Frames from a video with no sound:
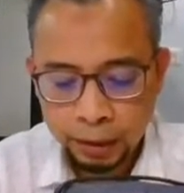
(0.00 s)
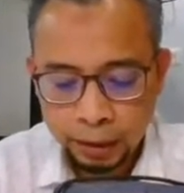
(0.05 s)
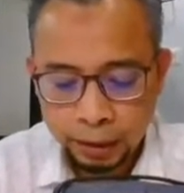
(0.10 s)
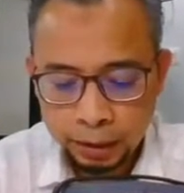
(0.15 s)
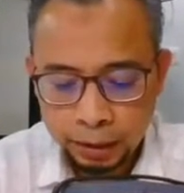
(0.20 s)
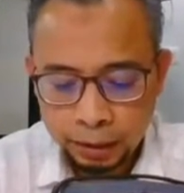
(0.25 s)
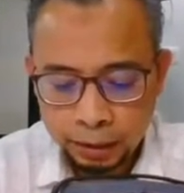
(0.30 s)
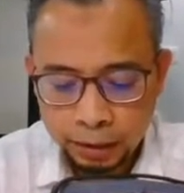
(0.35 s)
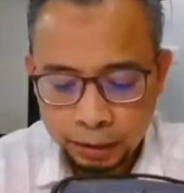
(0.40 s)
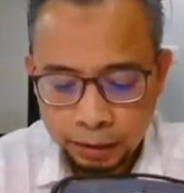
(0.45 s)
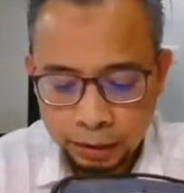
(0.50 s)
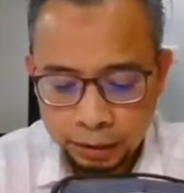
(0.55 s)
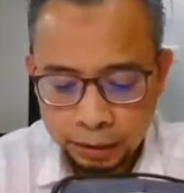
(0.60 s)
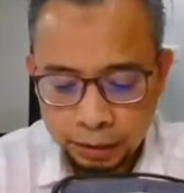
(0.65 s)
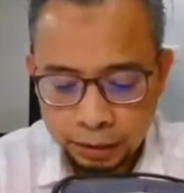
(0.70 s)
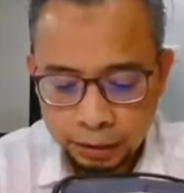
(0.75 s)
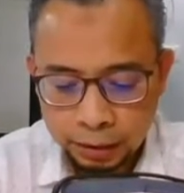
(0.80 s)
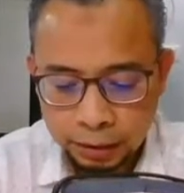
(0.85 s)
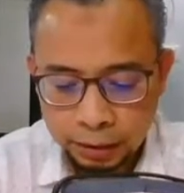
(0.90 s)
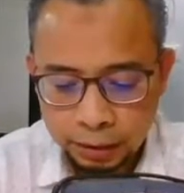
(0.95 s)
And this
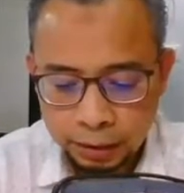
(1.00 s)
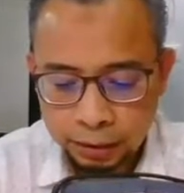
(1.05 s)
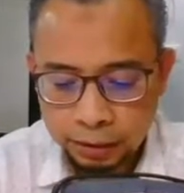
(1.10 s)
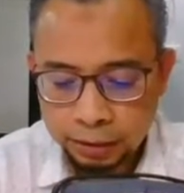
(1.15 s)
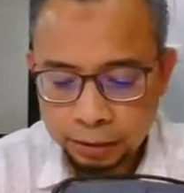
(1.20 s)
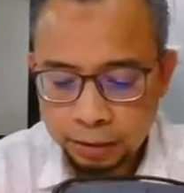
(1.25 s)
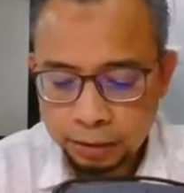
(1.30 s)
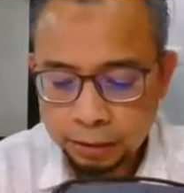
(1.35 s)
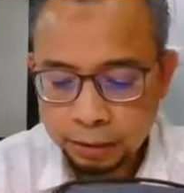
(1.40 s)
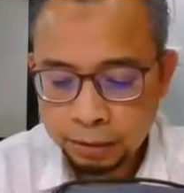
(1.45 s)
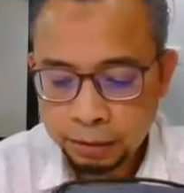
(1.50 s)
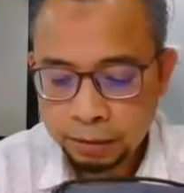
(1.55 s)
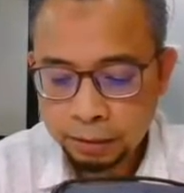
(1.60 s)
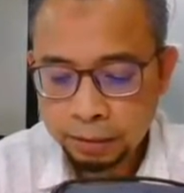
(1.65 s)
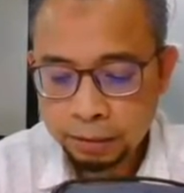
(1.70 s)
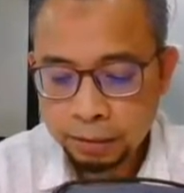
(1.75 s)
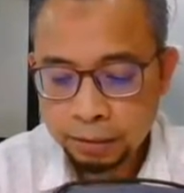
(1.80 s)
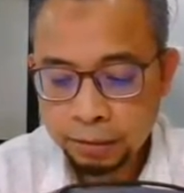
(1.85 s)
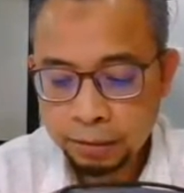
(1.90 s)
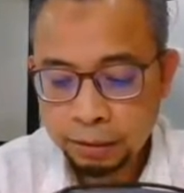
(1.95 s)
distance is
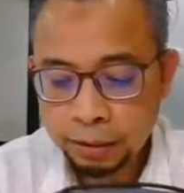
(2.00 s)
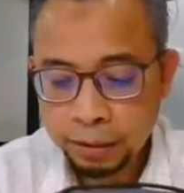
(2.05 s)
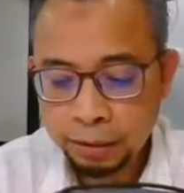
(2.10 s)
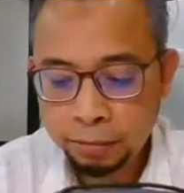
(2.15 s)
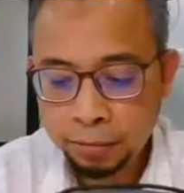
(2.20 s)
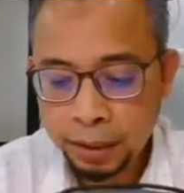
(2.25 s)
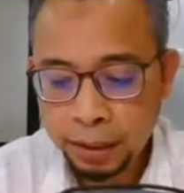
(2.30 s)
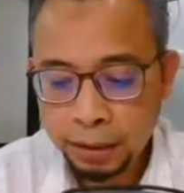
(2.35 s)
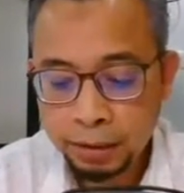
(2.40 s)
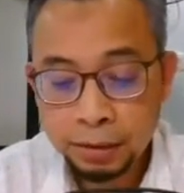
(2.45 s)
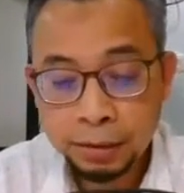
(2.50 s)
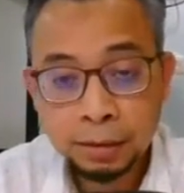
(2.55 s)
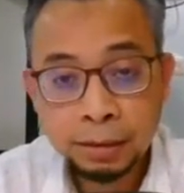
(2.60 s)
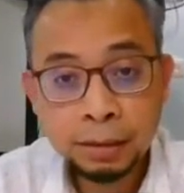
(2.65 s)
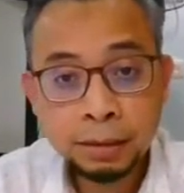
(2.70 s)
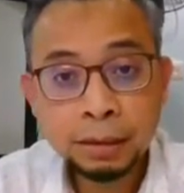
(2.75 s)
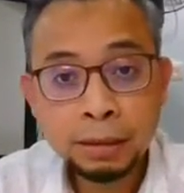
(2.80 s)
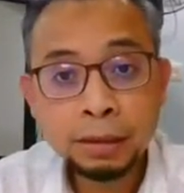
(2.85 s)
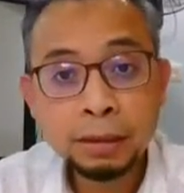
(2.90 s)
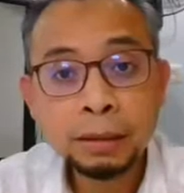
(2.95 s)
same
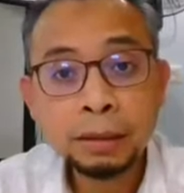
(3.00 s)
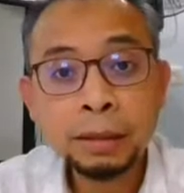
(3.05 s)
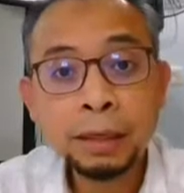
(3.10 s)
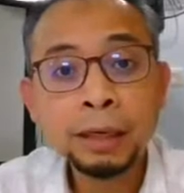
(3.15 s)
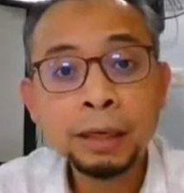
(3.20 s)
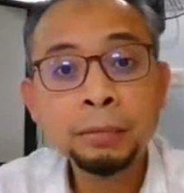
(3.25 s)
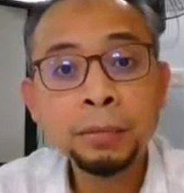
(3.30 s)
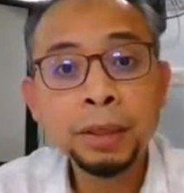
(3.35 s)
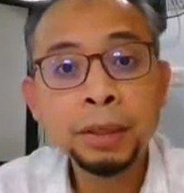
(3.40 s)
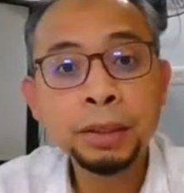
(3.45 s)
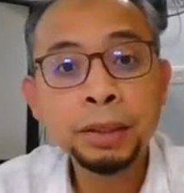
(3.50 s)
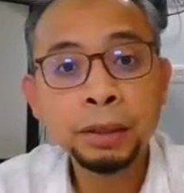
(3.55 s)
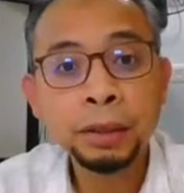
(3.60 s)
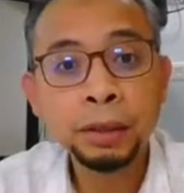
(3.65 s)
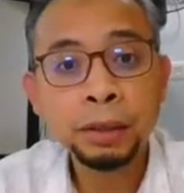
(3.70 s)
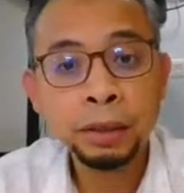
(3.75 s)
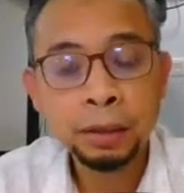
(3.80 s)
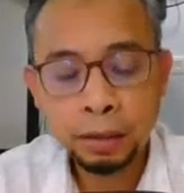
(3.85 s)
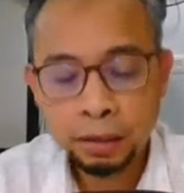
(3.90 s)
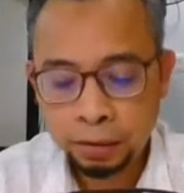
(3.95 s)
as the
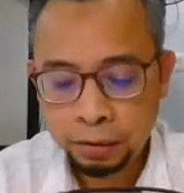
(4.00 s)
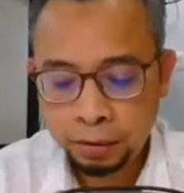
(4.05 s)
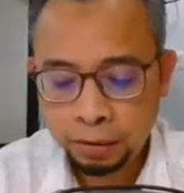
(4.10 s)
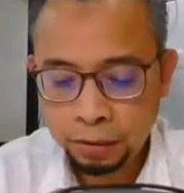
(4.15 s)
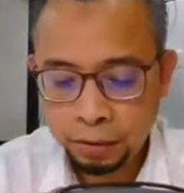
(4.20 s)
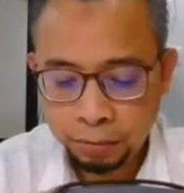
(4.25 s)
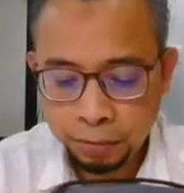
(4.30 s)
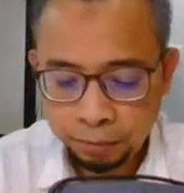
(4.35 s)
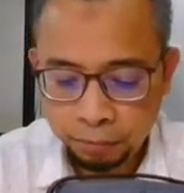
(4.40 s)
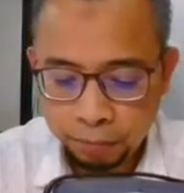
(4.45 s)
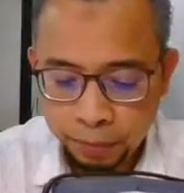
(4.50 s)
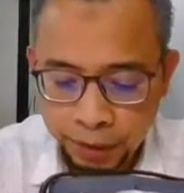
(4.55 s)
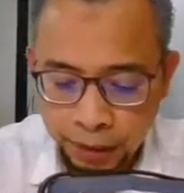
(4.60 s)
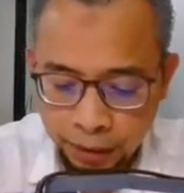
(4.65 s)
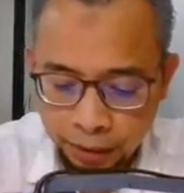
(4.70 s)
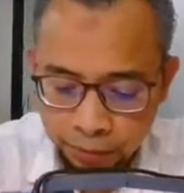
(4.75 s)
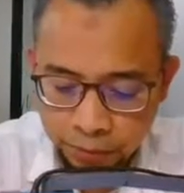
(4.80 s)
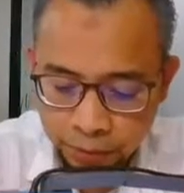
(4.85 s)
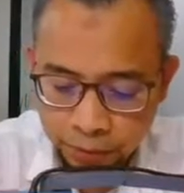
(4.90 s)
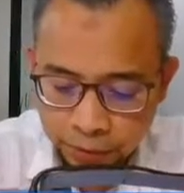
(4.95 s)
diameter of the
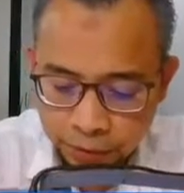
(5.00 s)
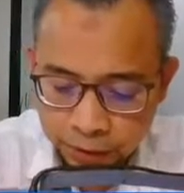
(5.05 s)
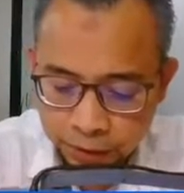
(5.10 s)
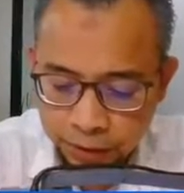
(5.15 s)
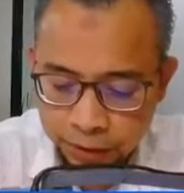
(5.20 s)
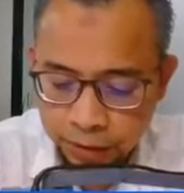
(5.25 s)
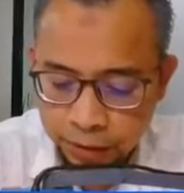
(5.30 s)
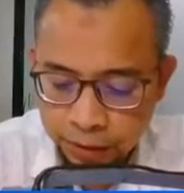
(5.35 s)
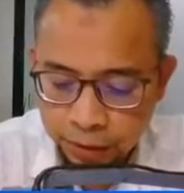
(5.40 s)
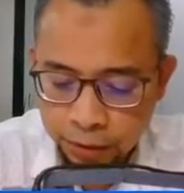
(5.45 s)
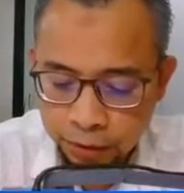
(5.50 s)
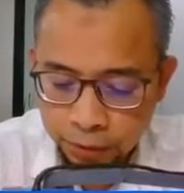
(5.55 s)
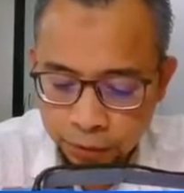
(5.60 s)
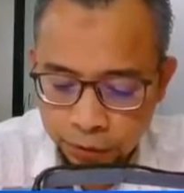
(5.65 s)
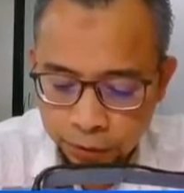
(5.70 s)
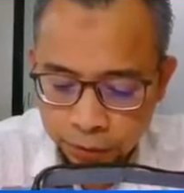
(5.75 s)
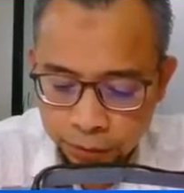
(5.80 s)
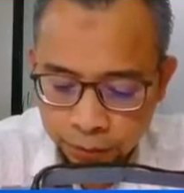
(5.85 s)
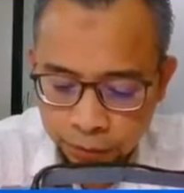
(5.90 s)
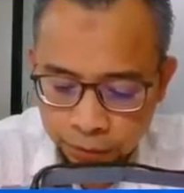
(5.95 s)
pipe. So this is equal
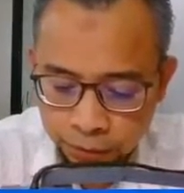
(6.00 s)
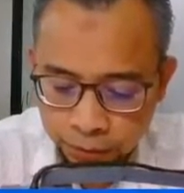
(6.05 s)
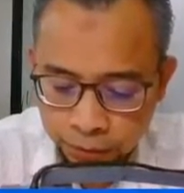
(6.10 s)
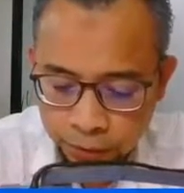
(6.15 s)
to